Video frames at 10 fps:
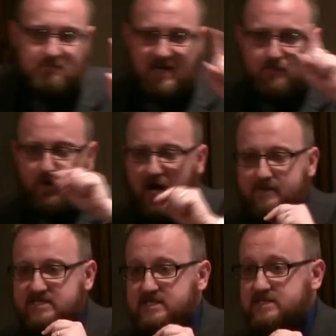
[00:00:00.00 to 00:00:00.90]
had made
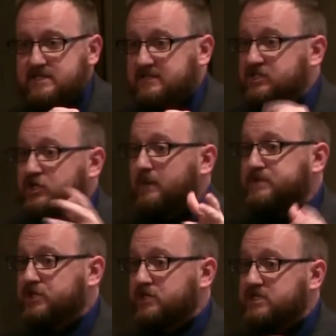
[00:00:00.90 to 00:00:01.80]
promises in the
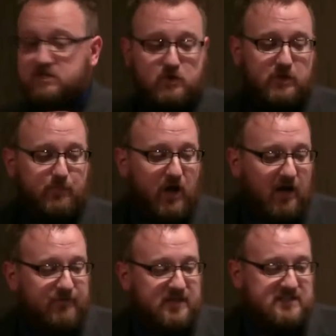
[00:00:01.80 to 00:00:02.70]
scriptures and through the
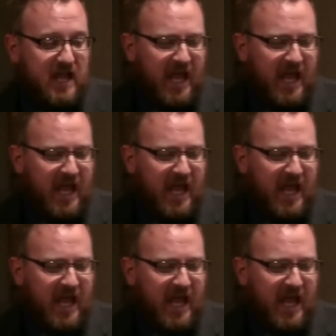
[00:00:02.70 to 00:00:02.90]
prophets.